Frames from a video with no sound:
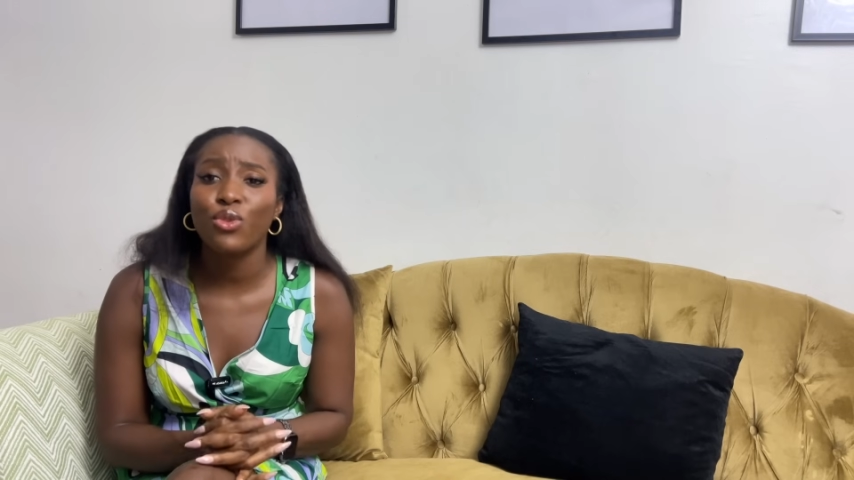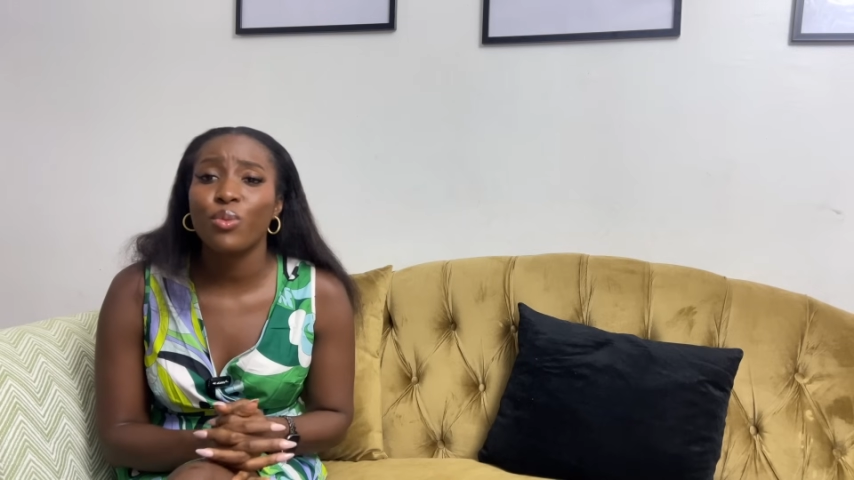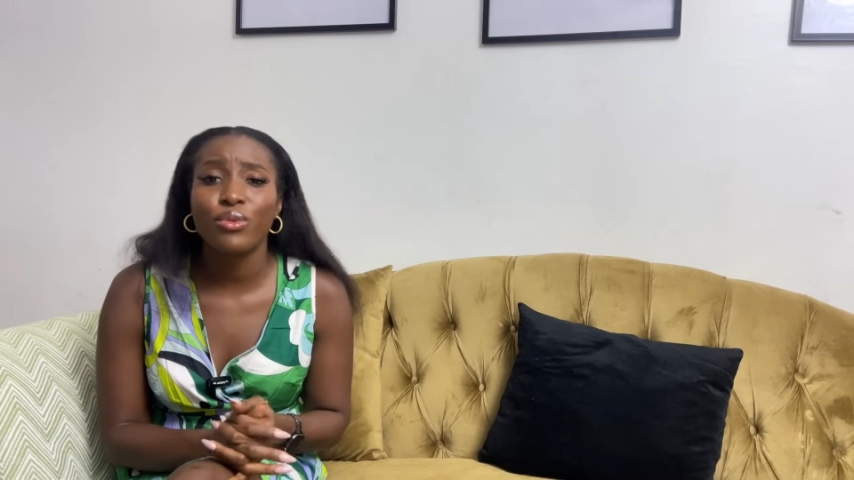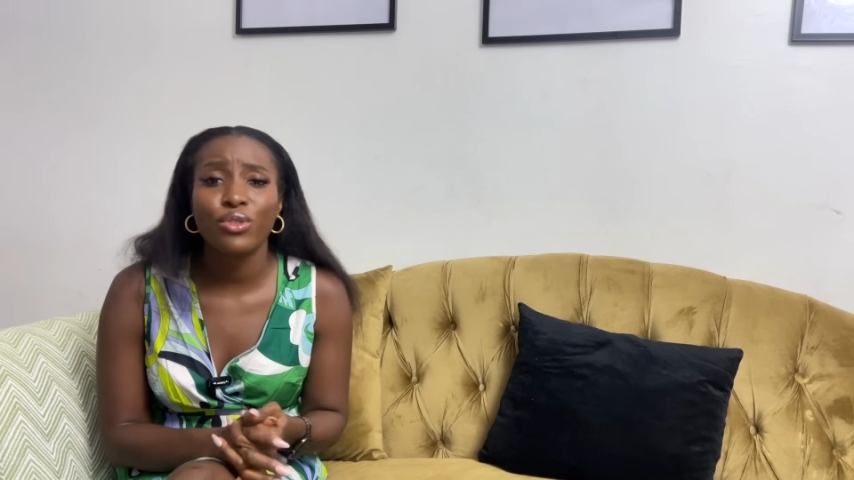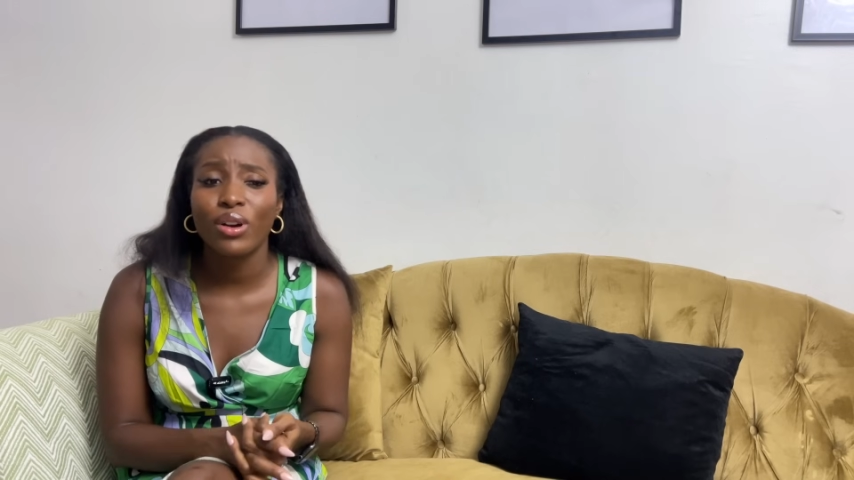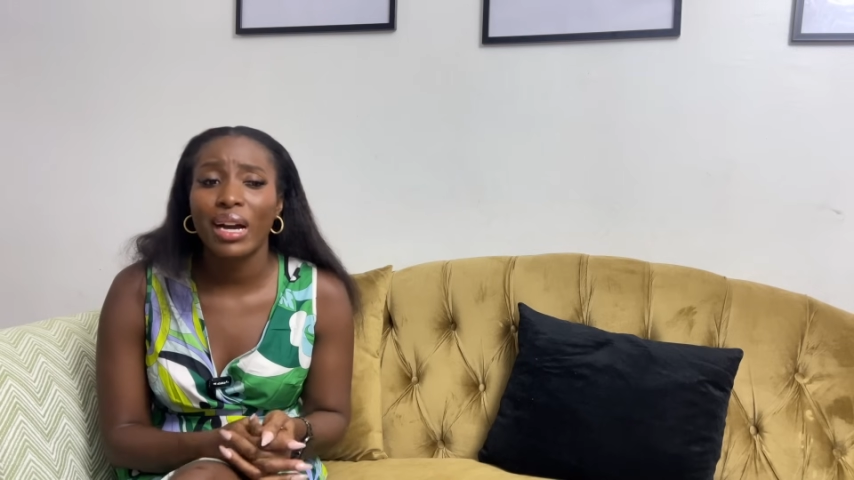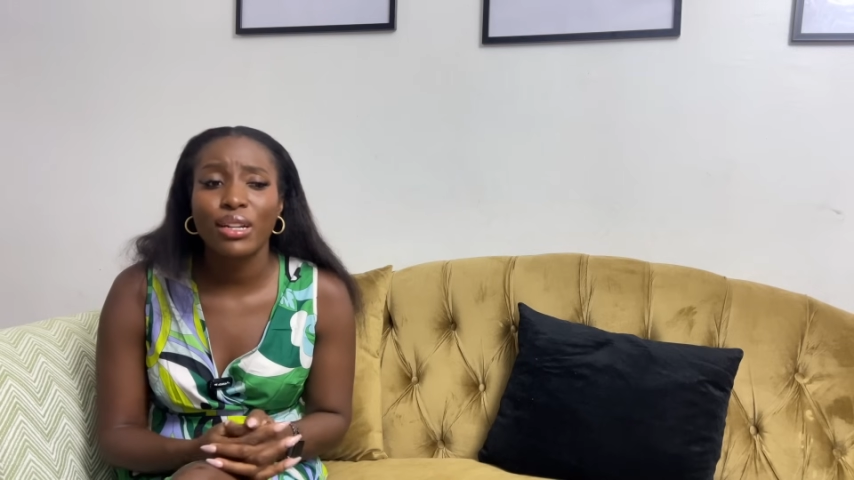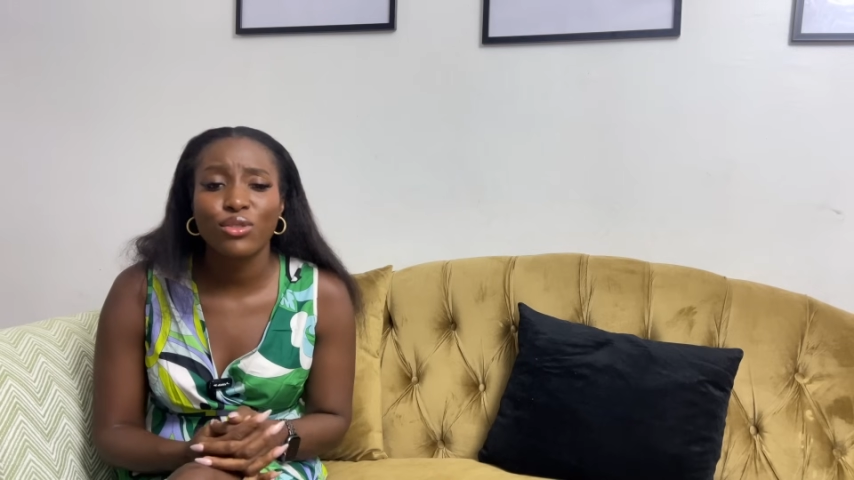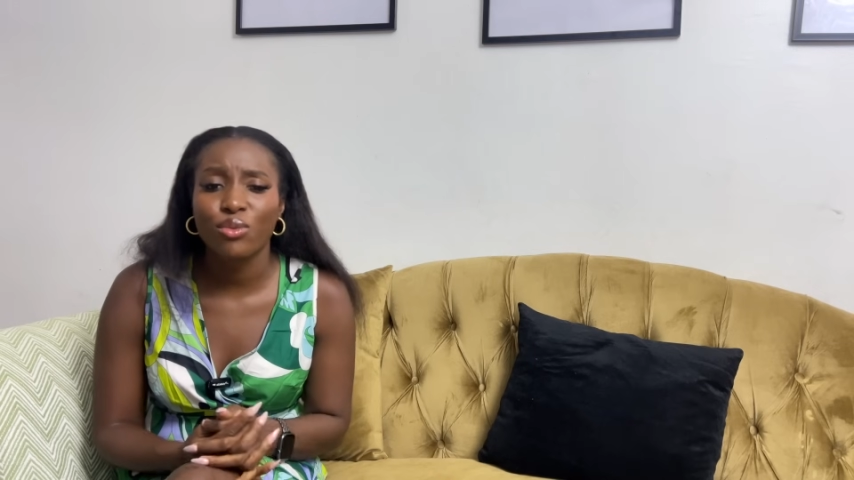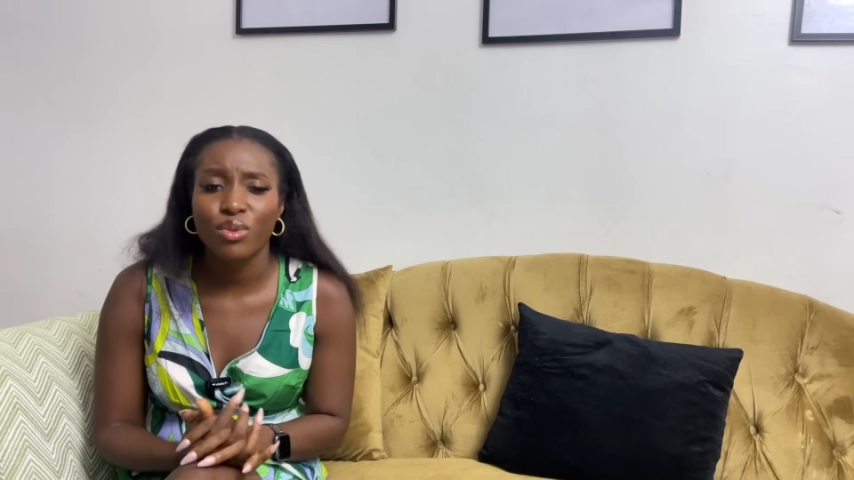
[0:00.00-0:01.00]
open your
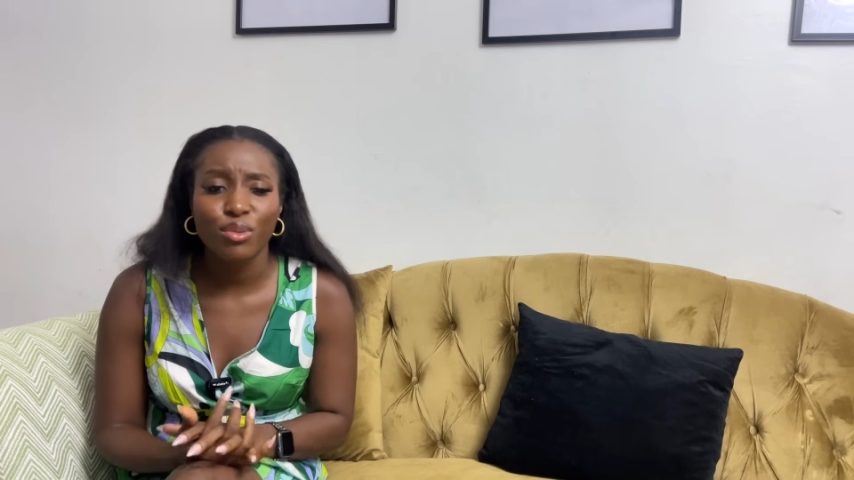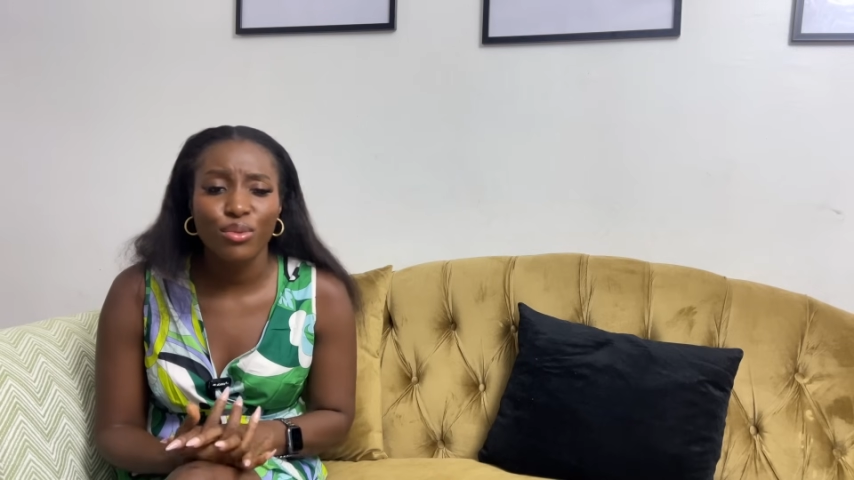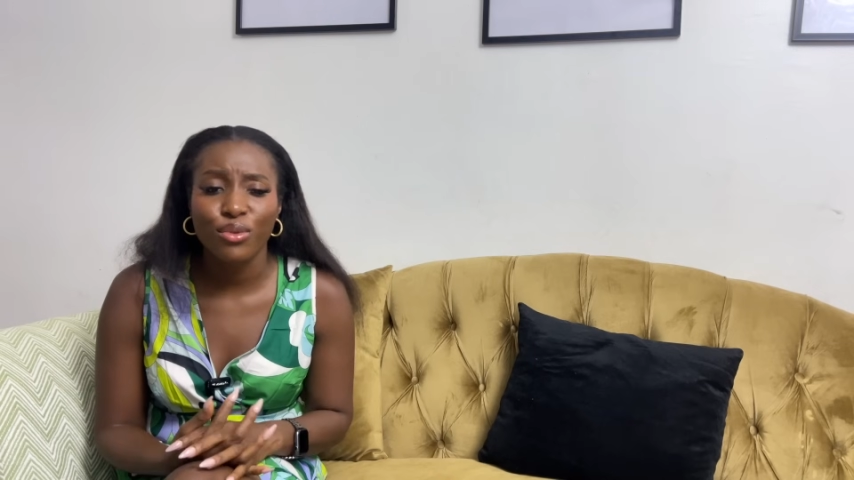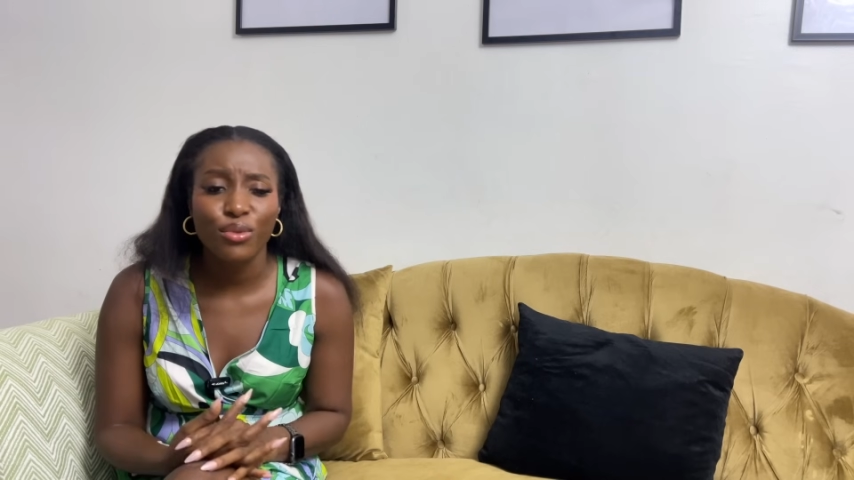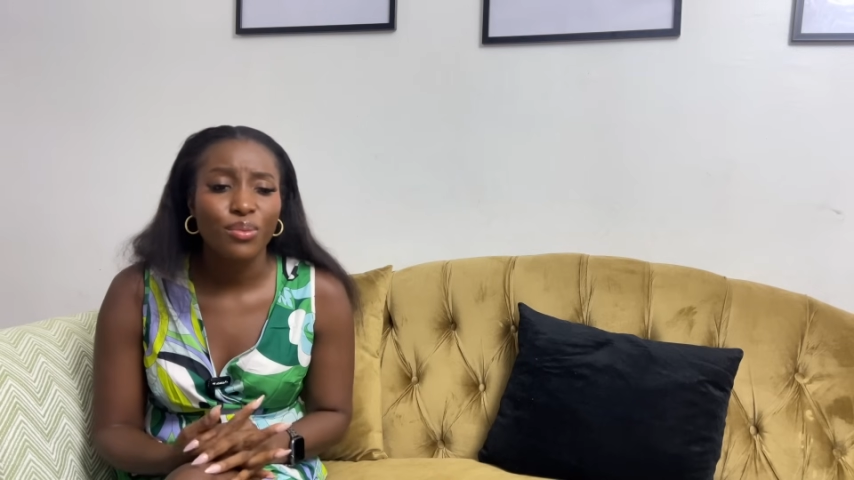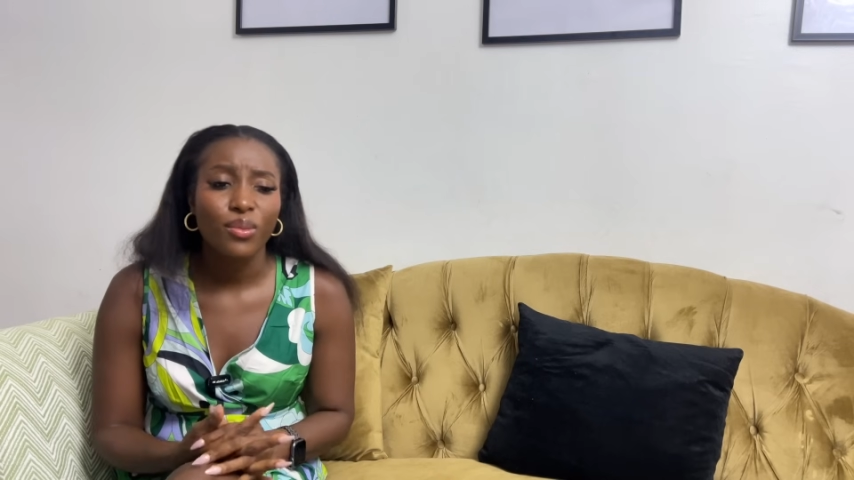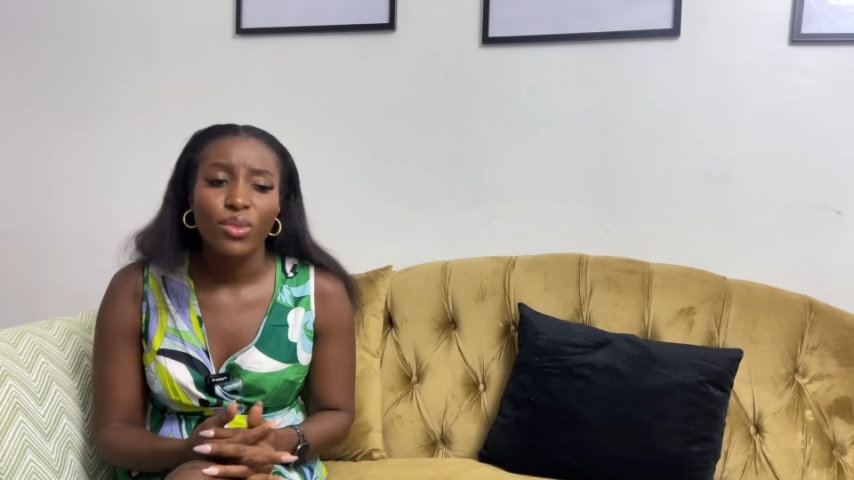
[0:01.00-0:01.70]
heart to people,